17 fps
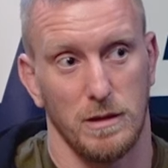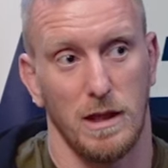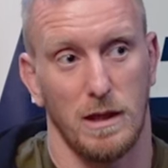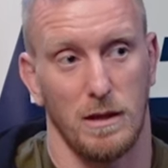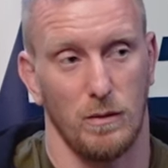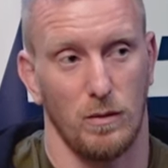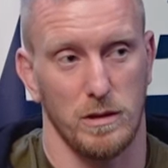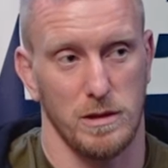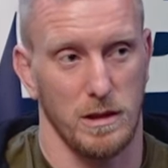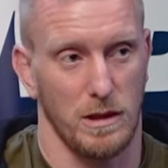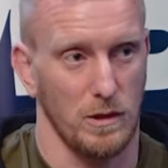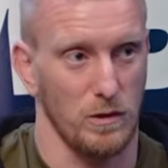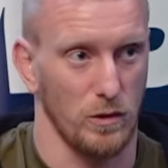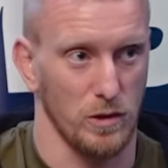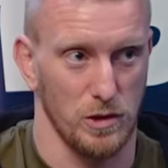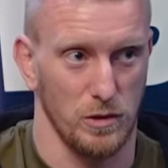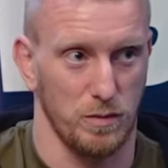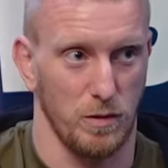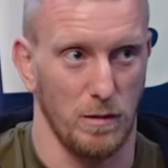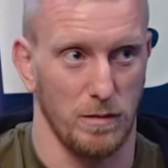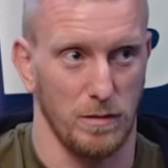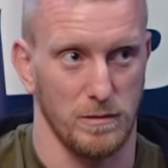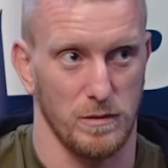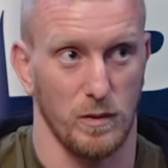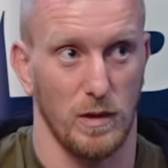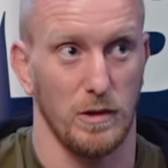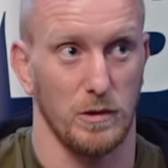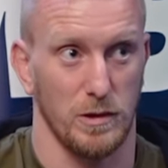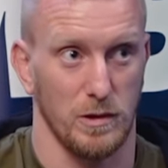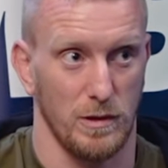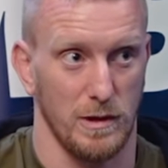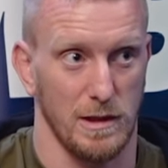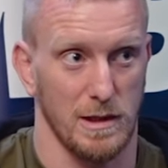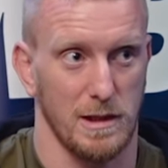you, isn't yeah, it? What's going to cause you problems when you're
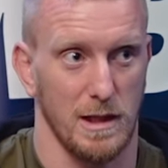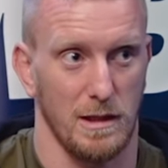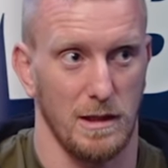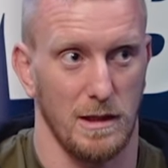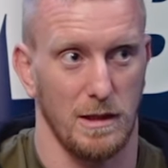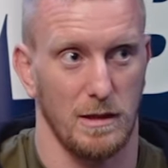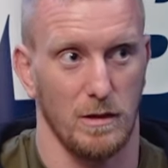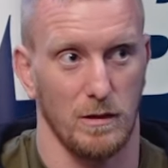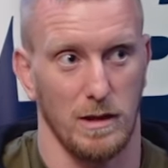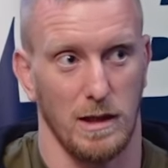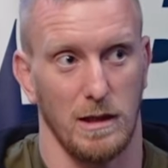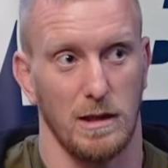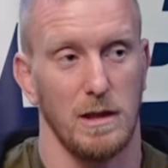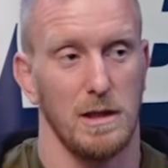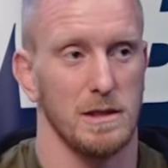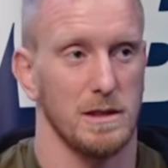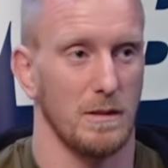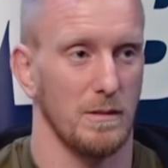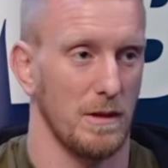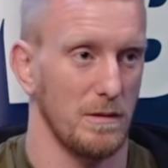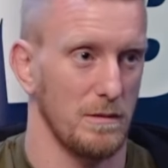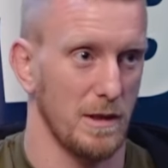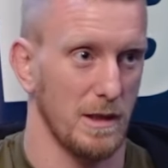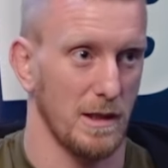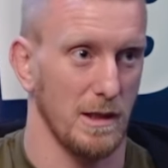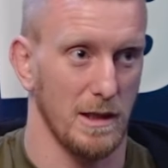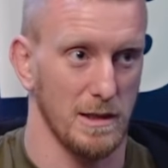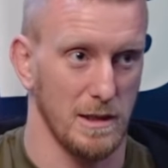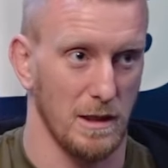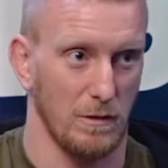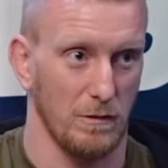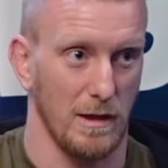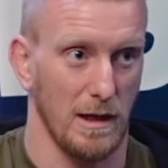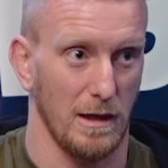doing this technique? Okay, sometimes the guy's
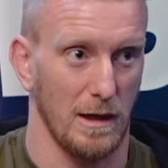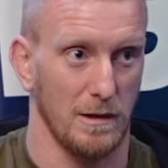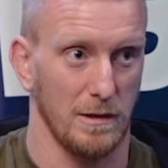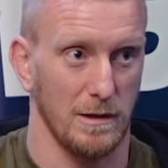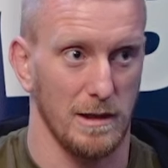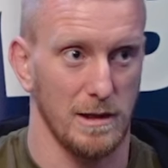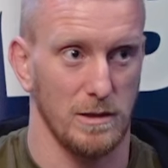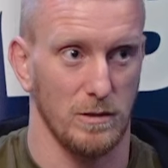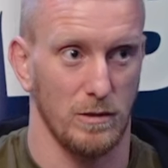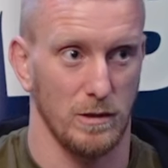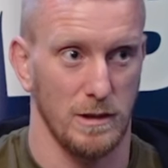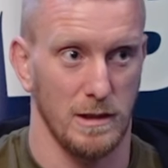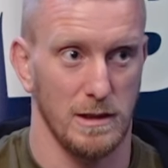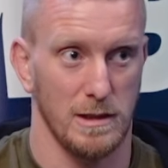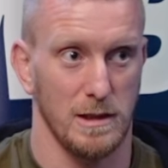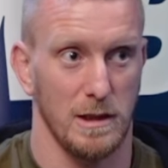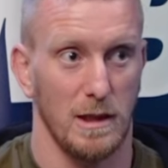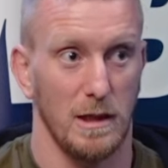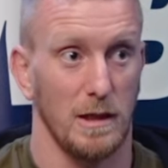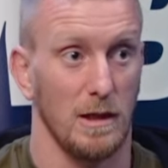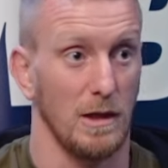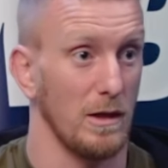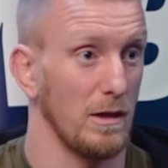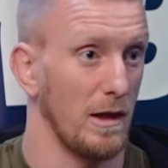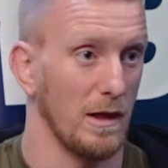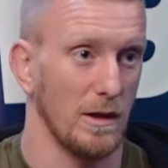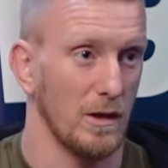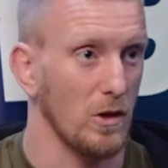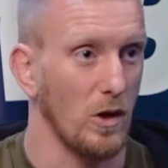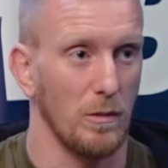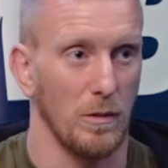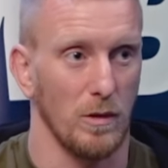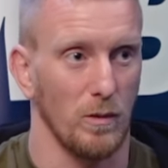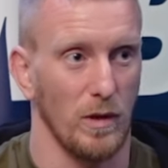going to react like this or this. The, like the
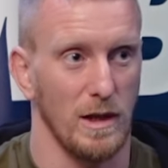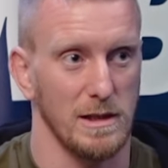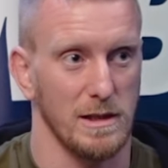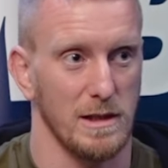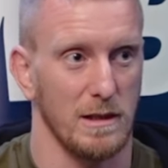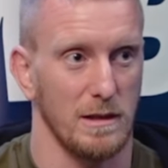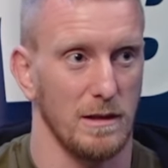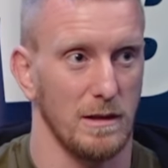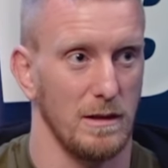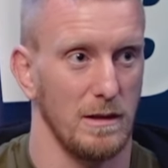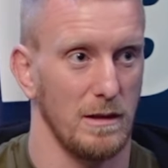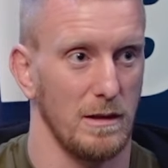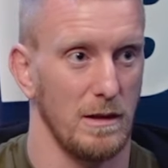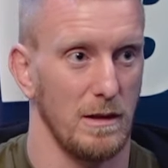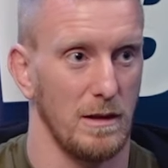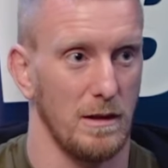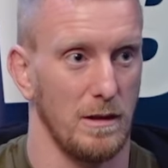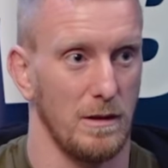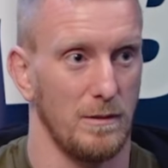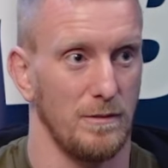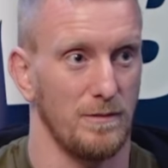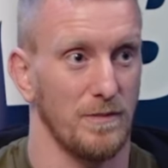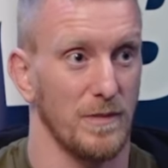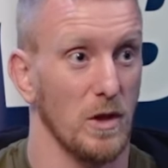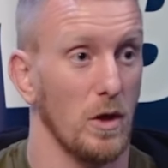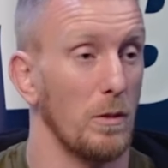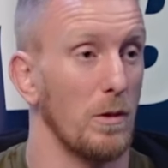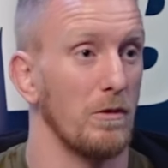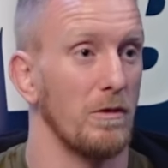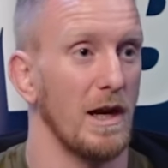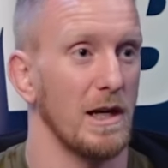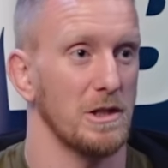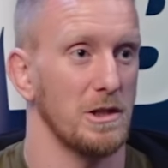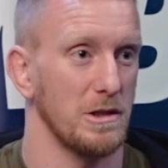common ways that, uh, common
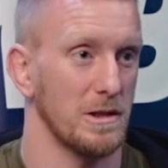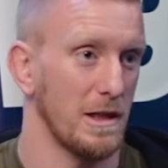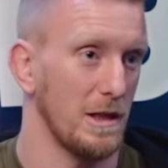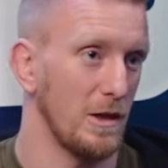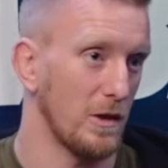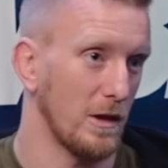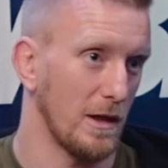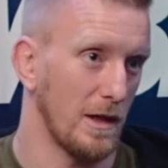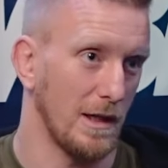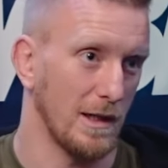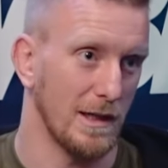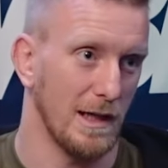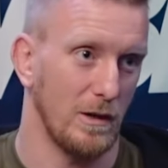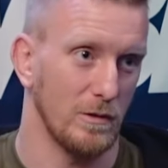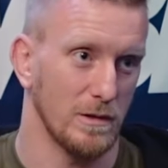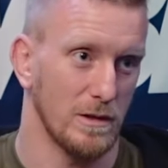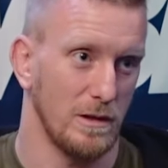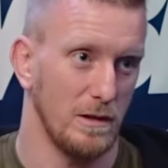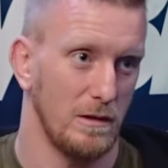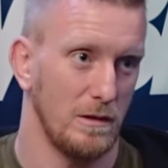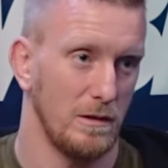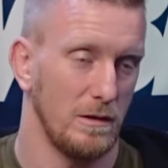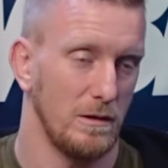reactions that you're going to encounter,